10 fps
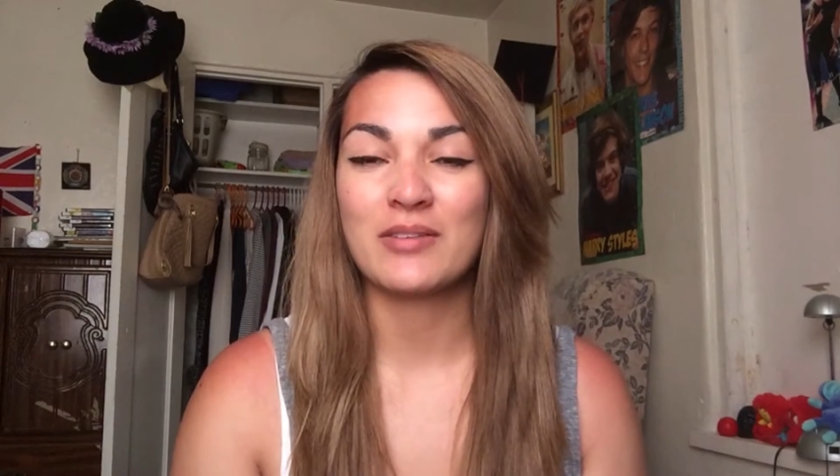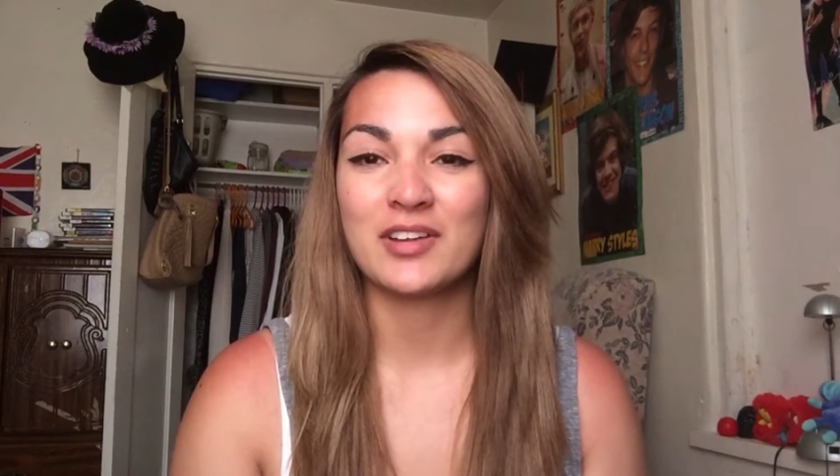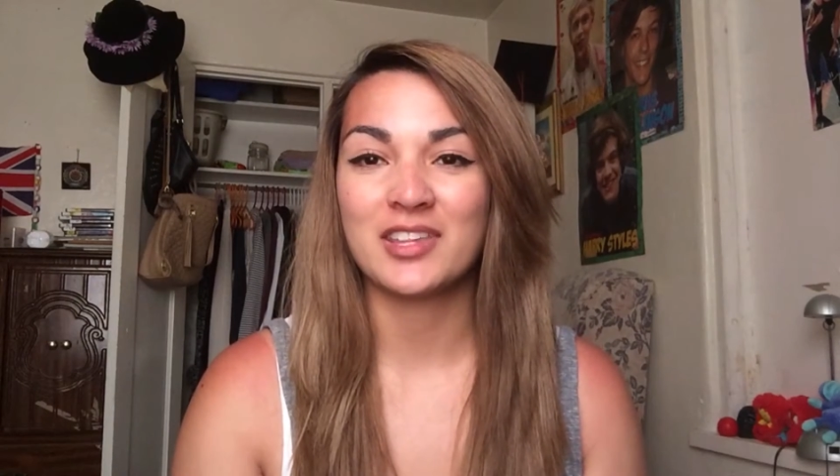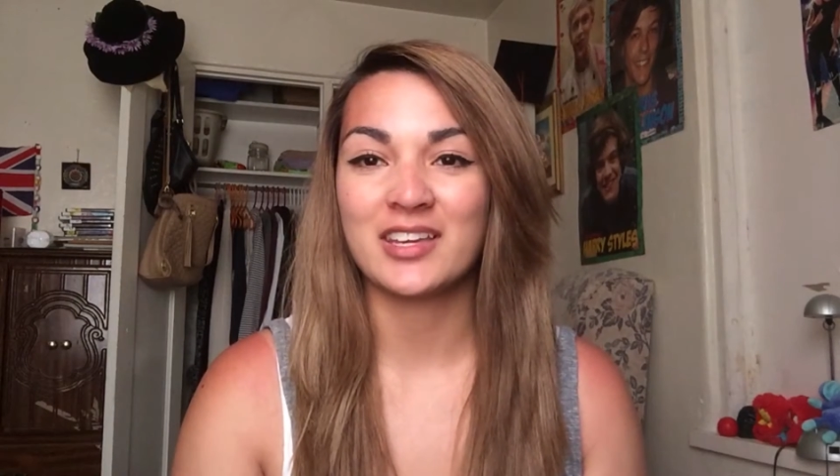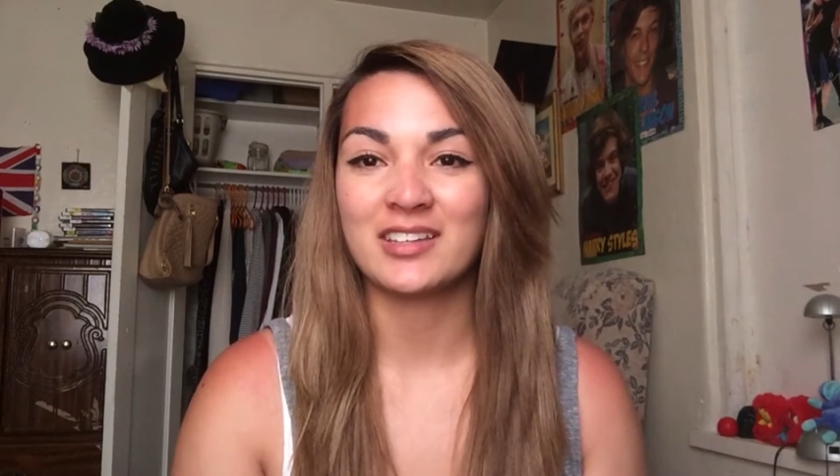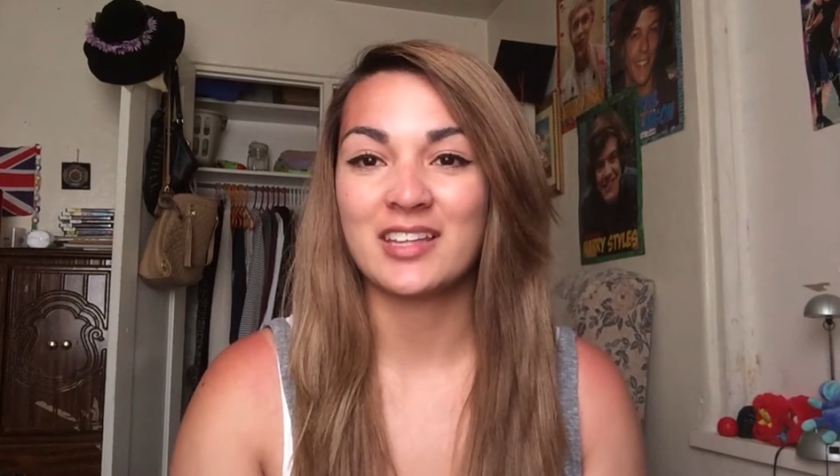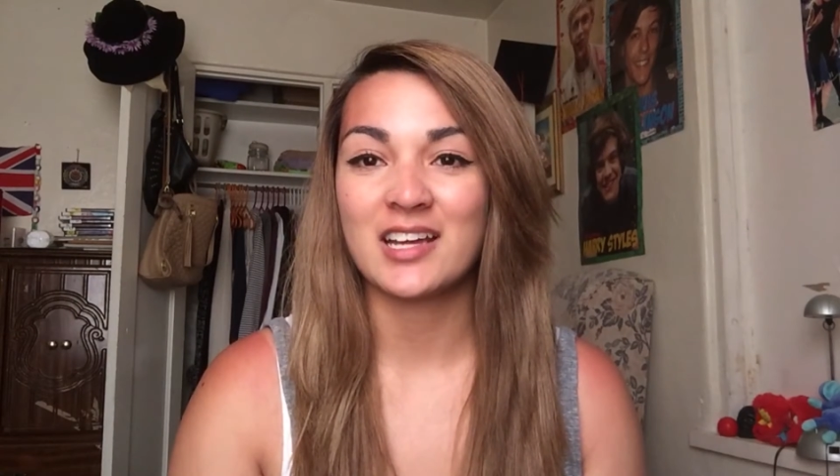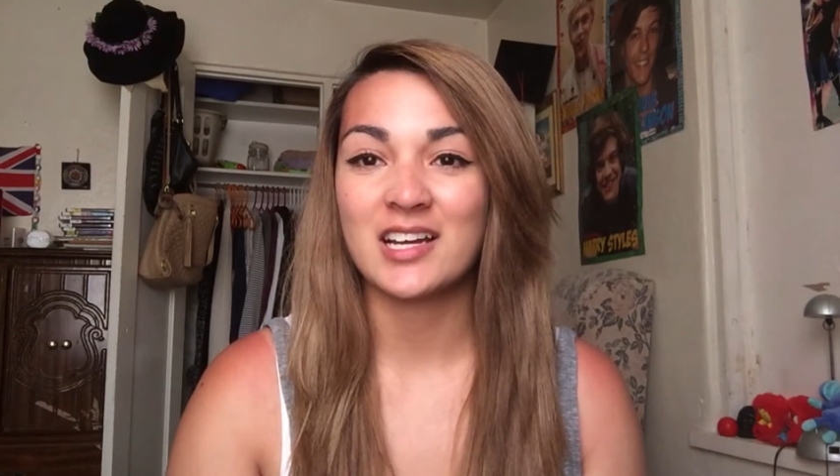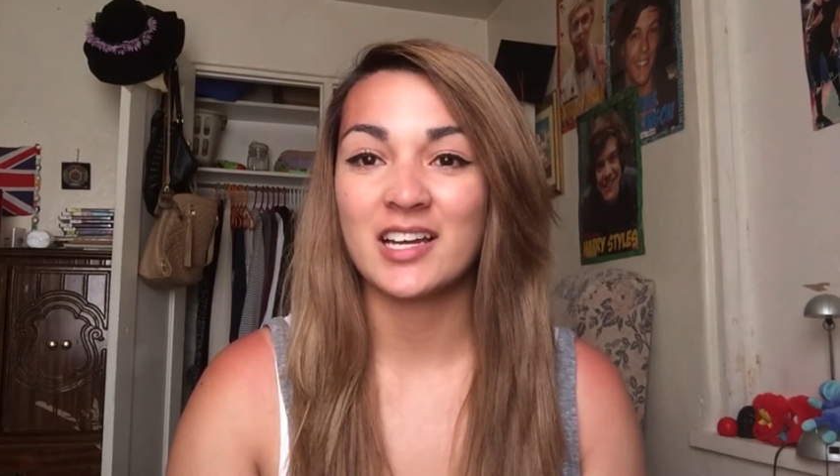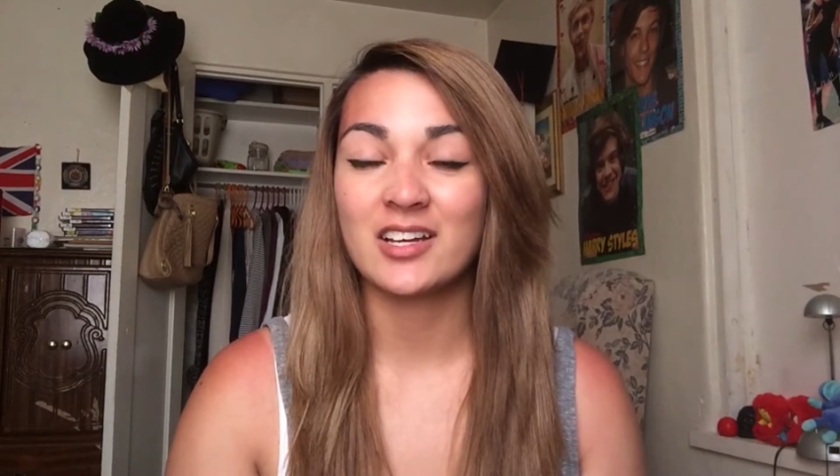everything
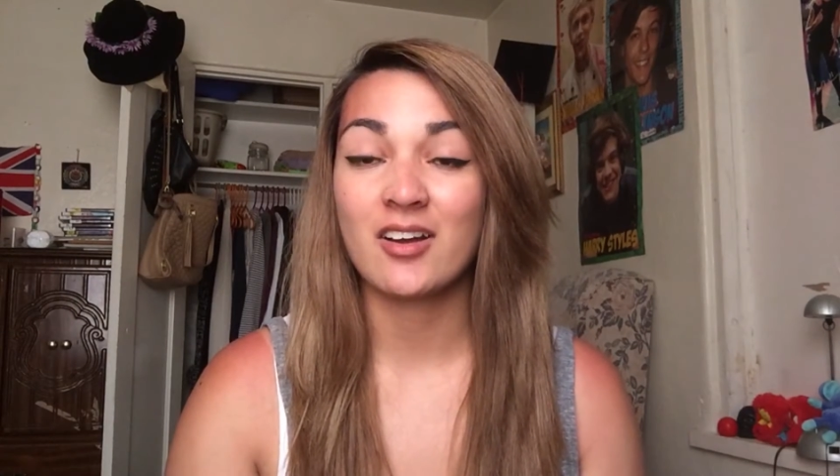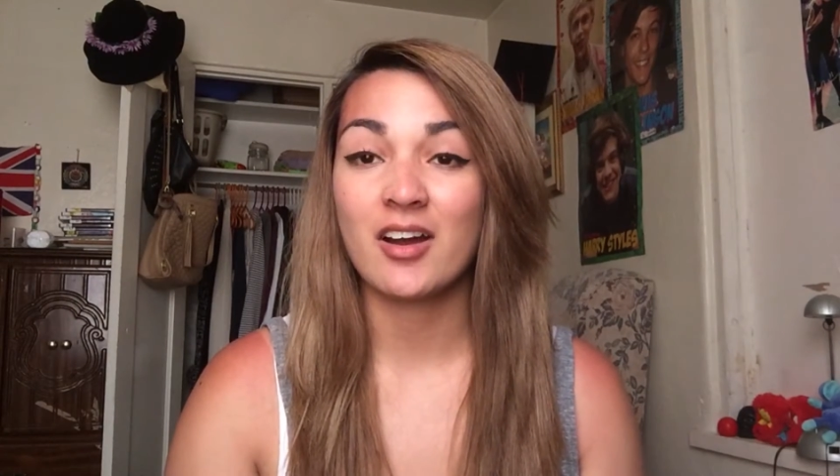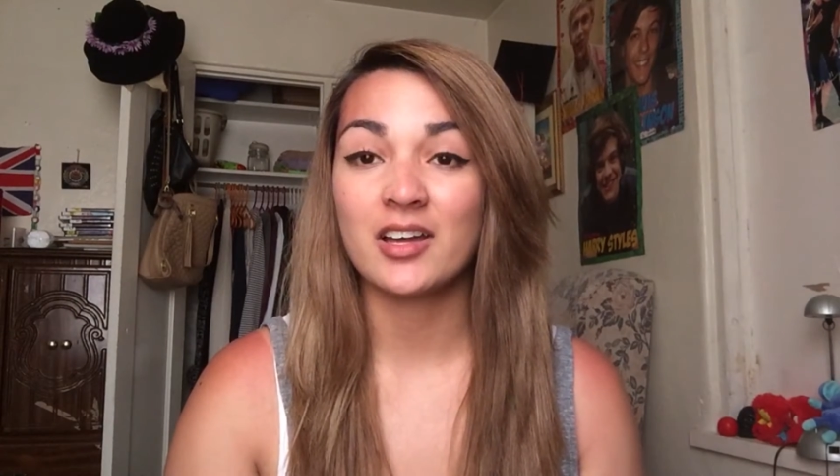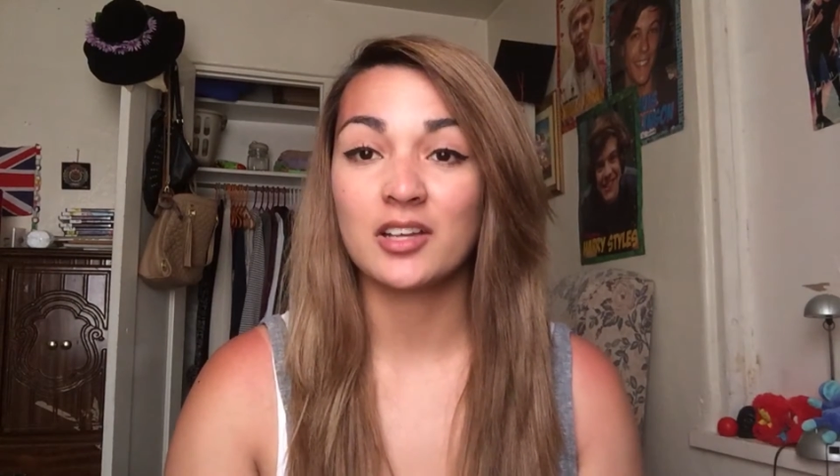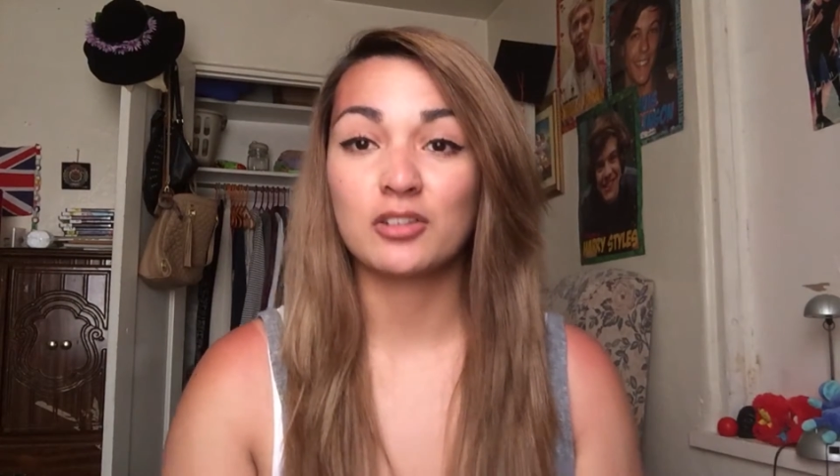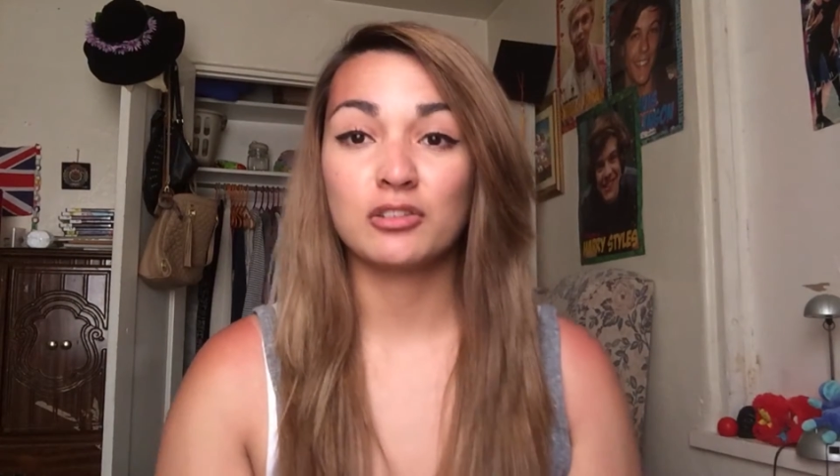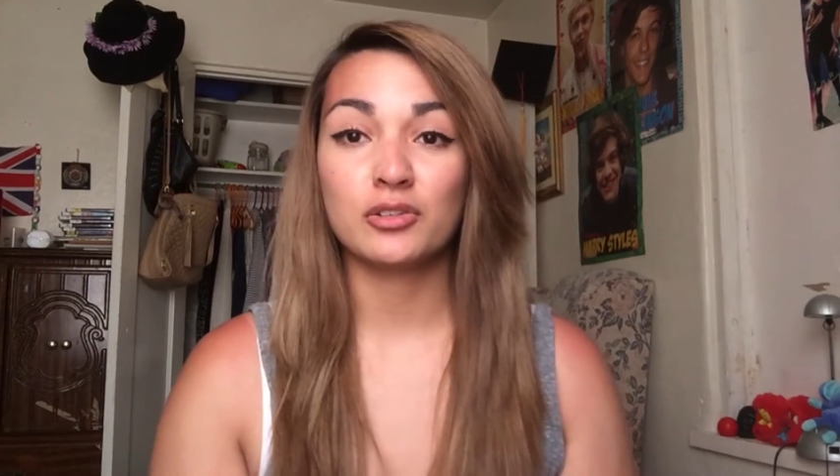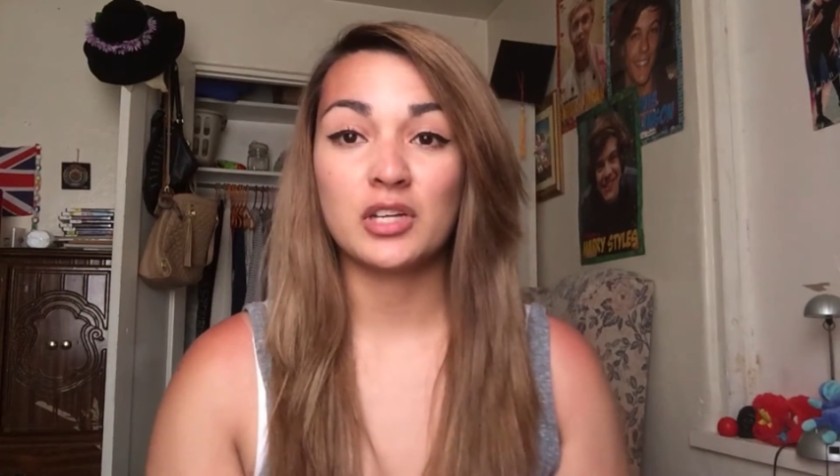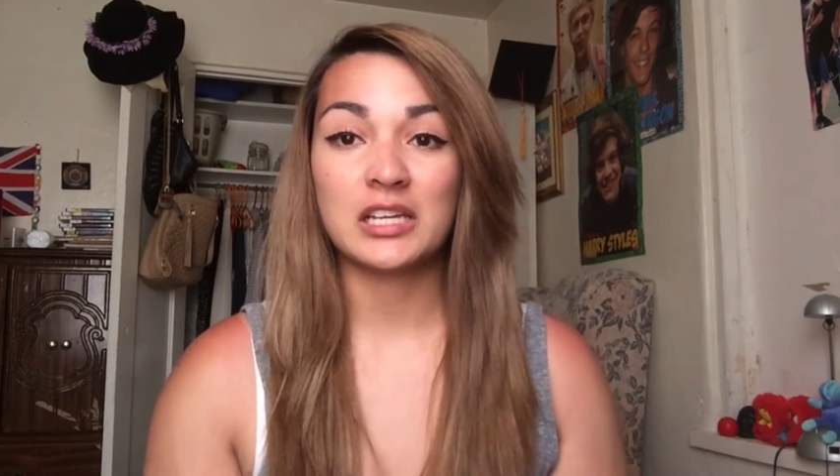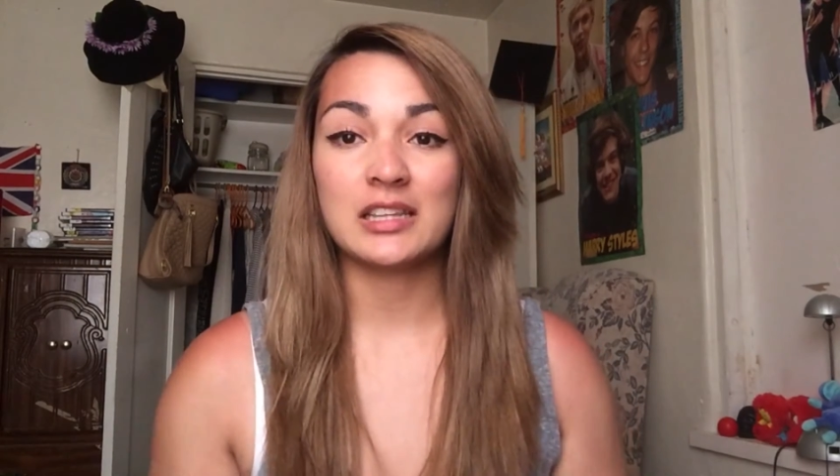that I got,
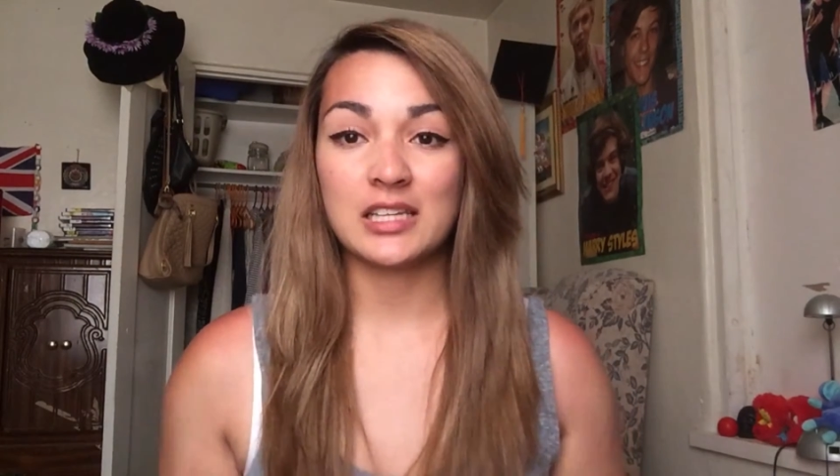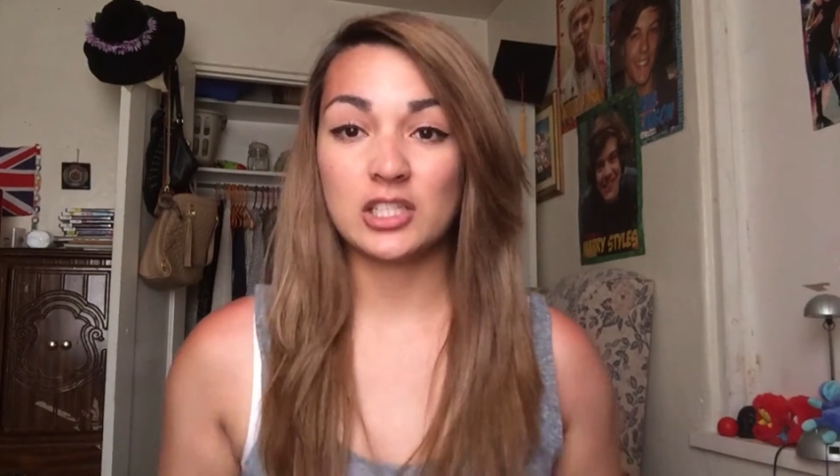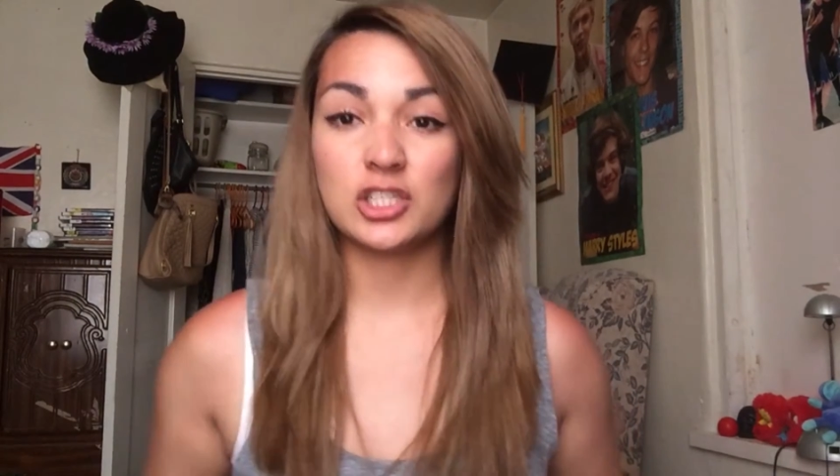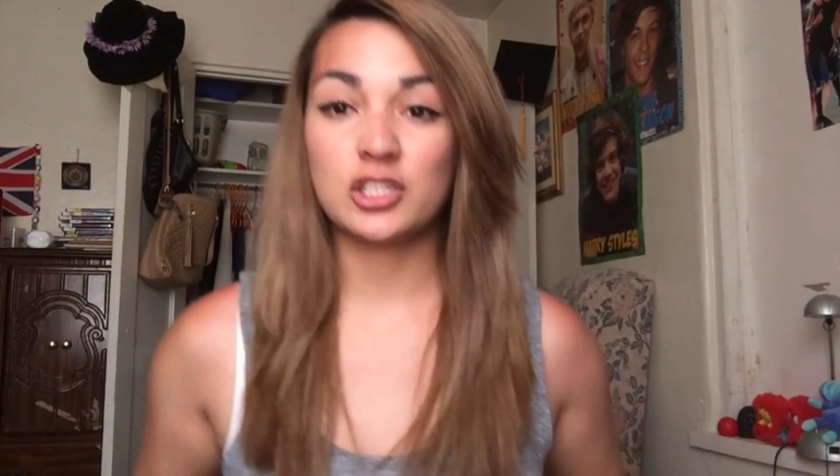including this